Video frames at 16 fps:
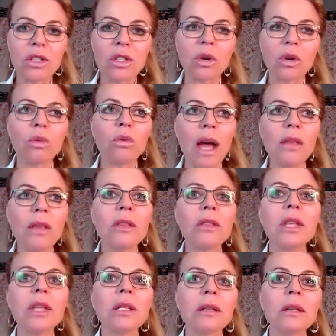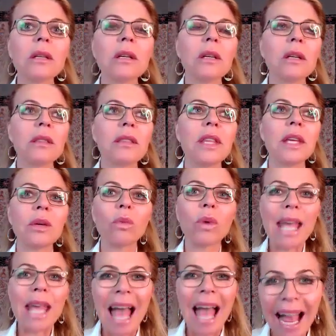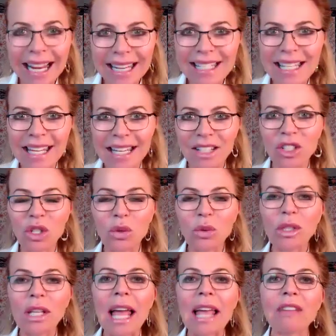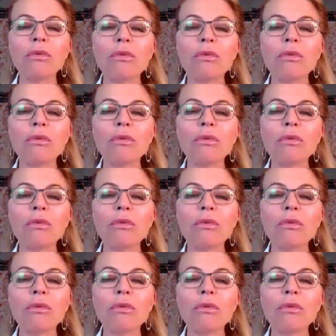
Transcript: So rather than reacting to life,